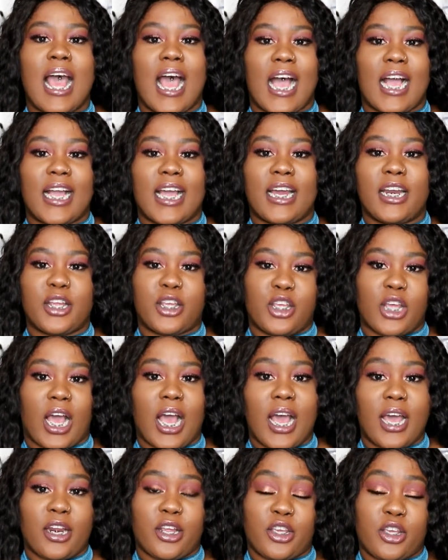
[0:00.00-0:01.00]
I
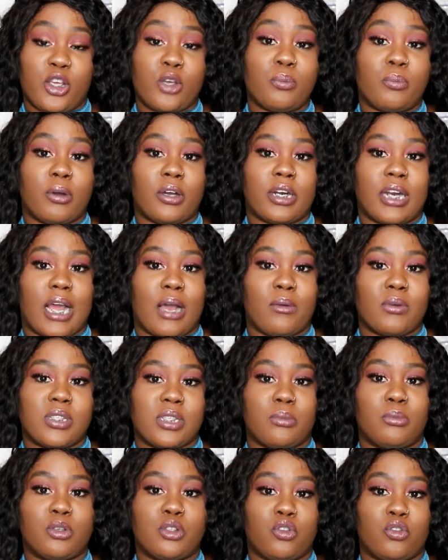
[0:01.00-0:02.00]
had a coupon that I was
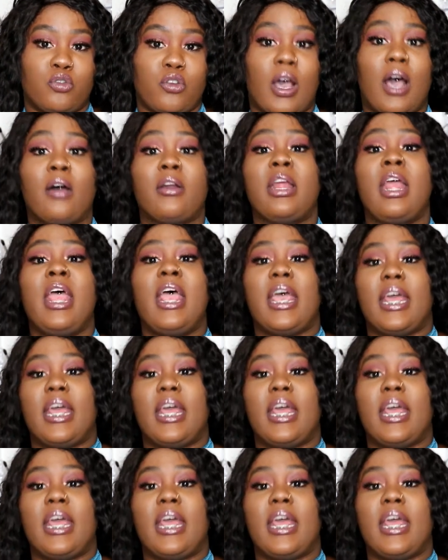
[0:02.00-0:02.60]
able to find,